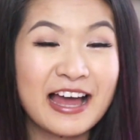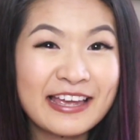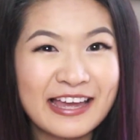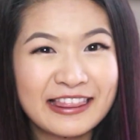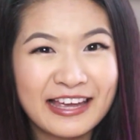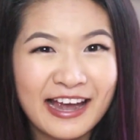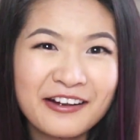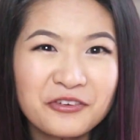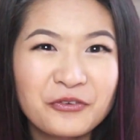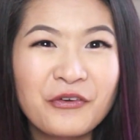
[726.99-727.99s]
again, like,
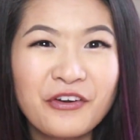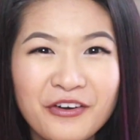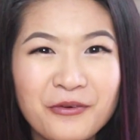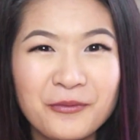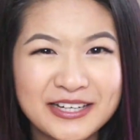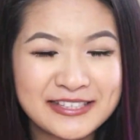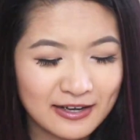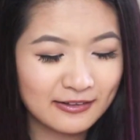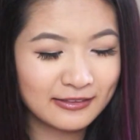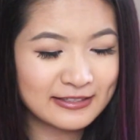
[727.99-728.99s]
I don't know what is
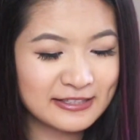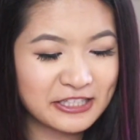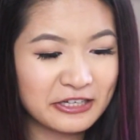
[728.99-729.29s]
on this.